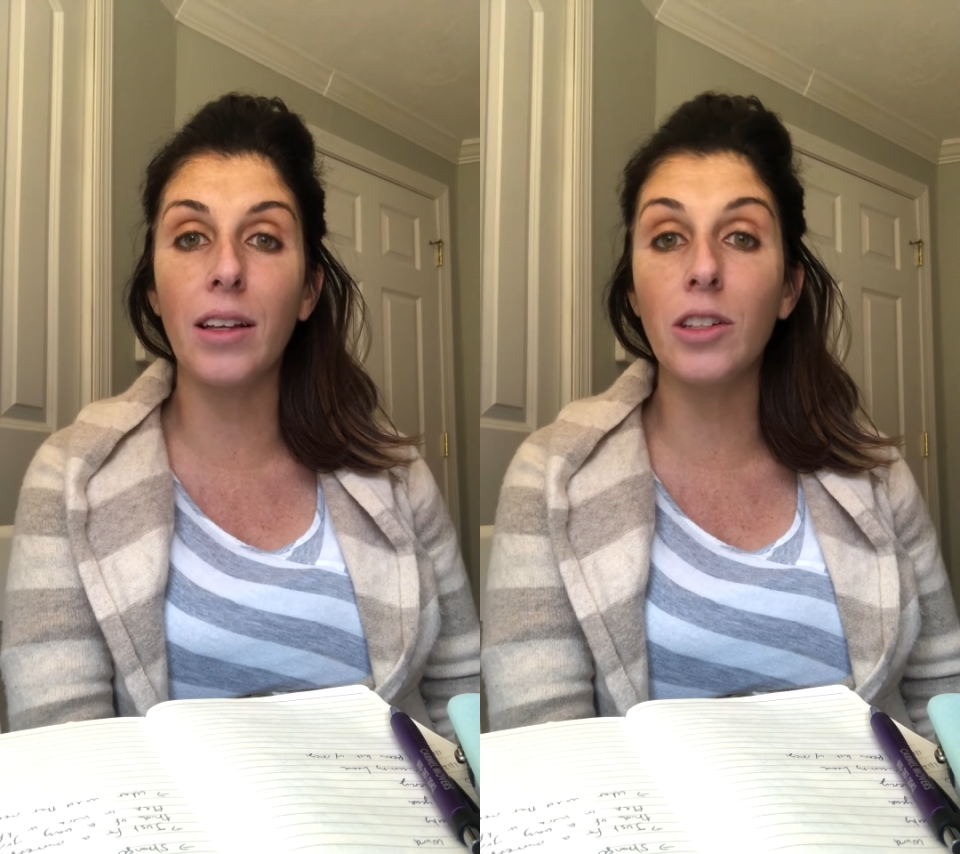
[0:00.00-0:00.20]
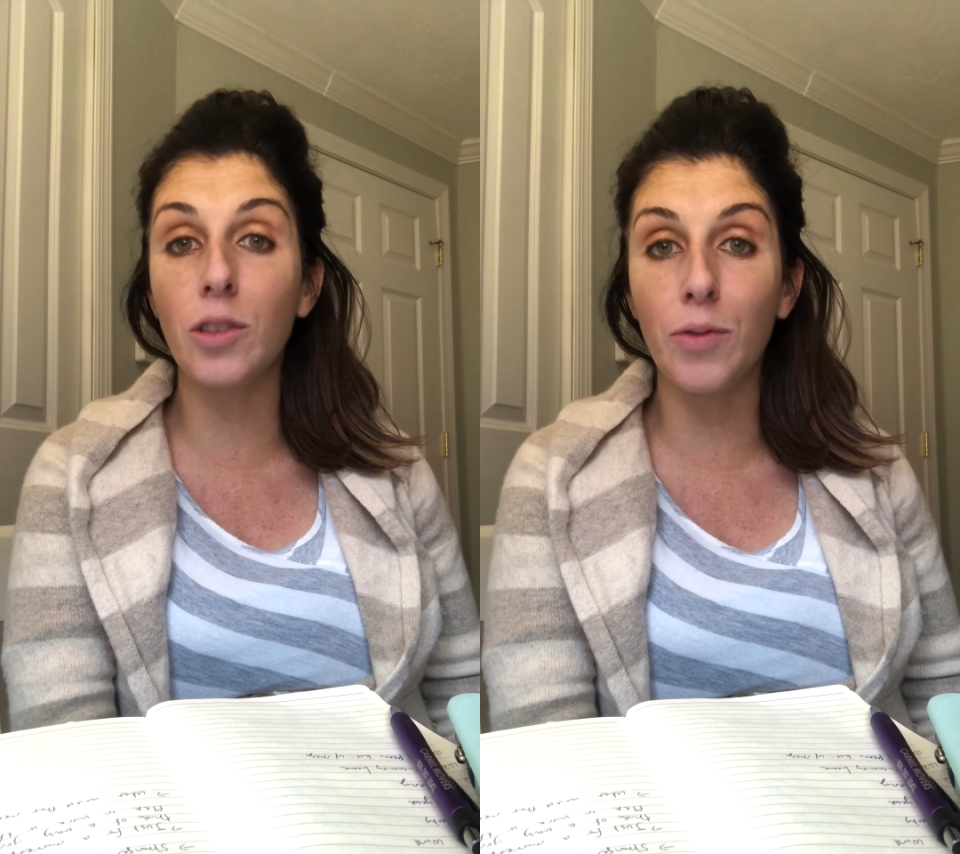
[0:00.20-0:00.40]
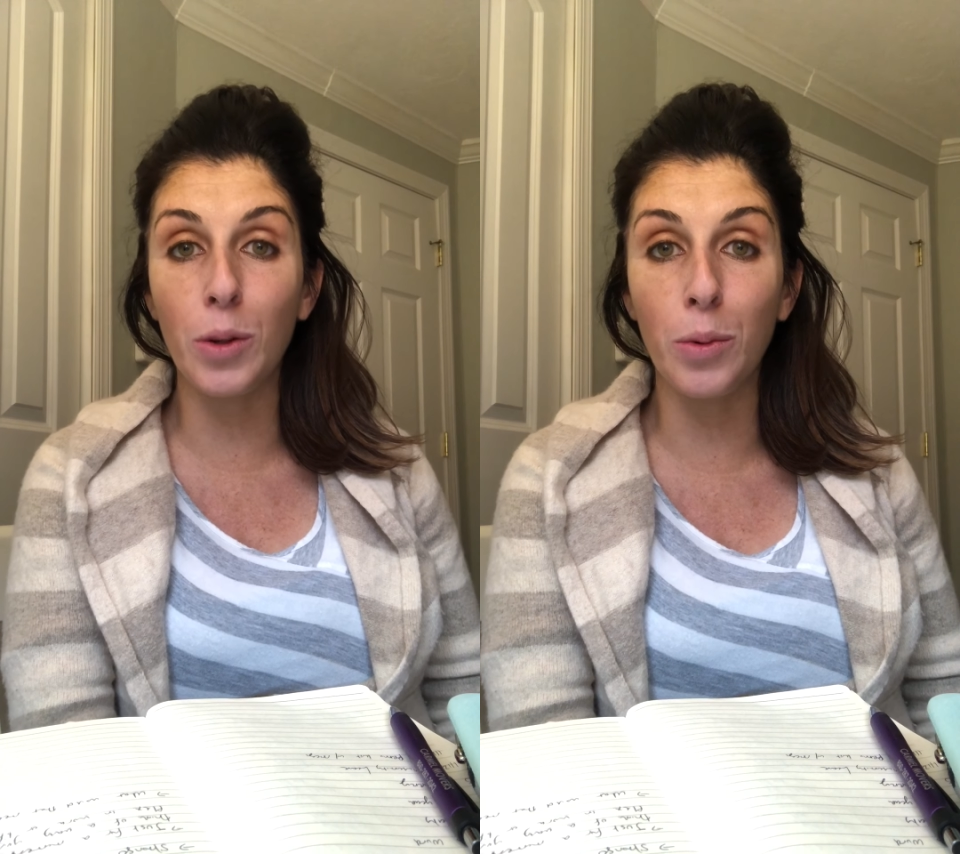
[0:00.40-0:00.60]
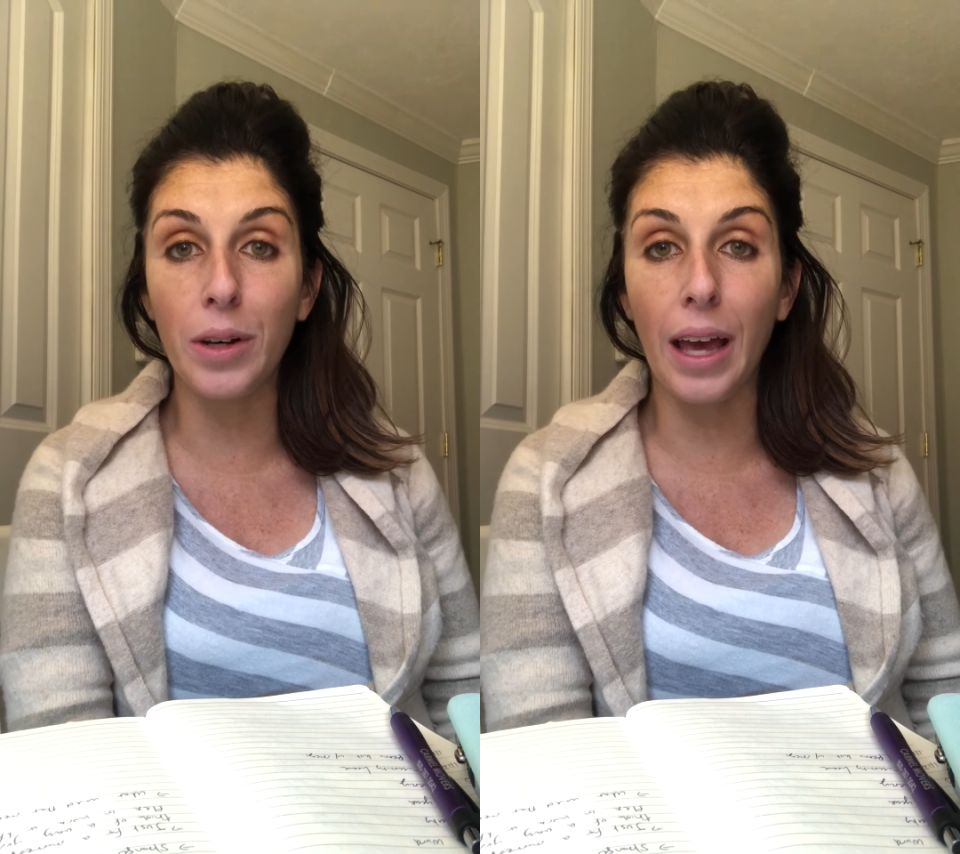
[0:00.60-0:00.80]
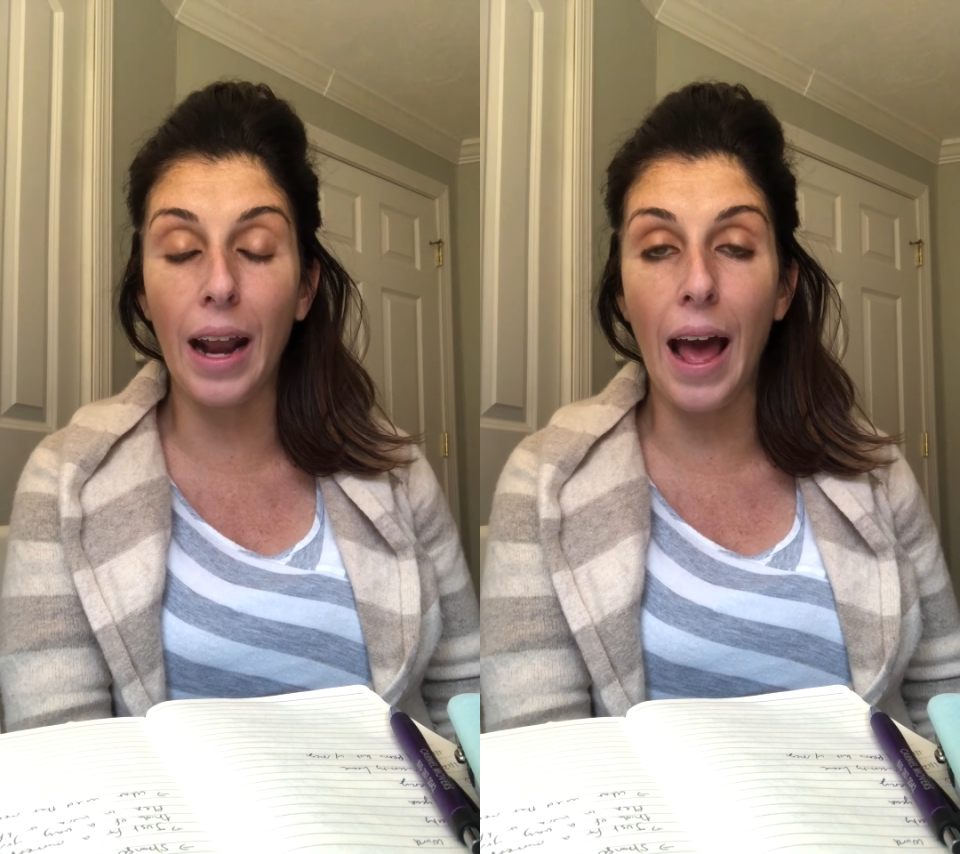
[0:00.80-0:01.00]
each of you will
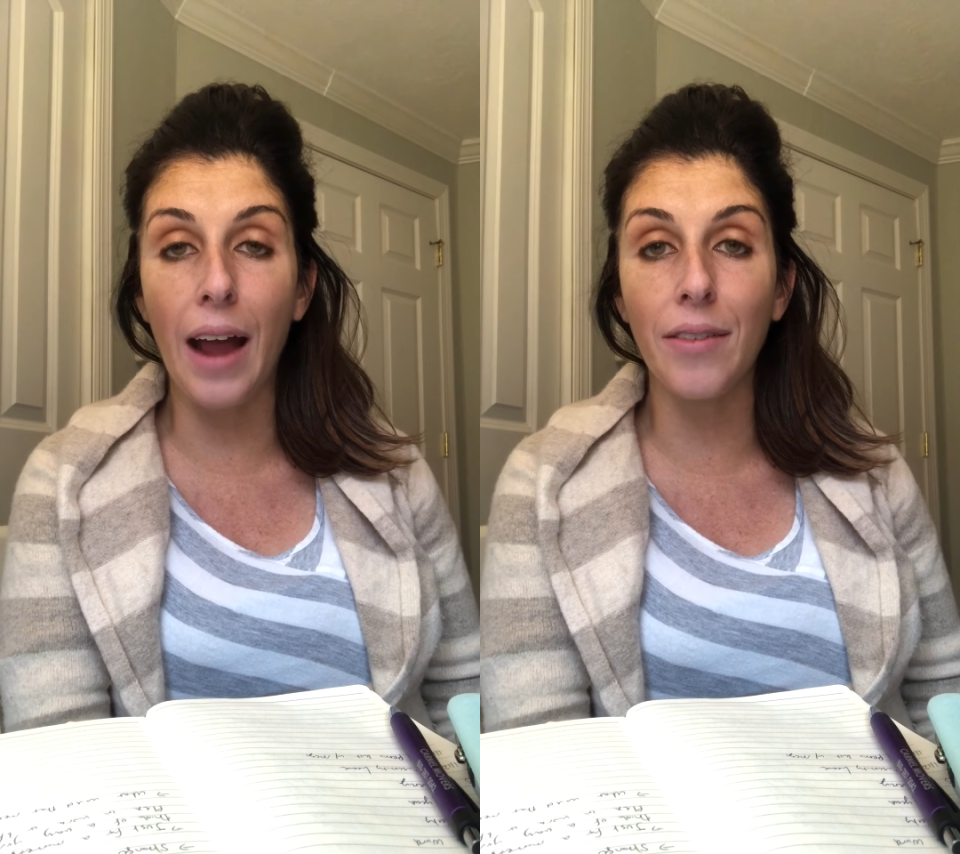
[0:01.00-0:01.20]
get out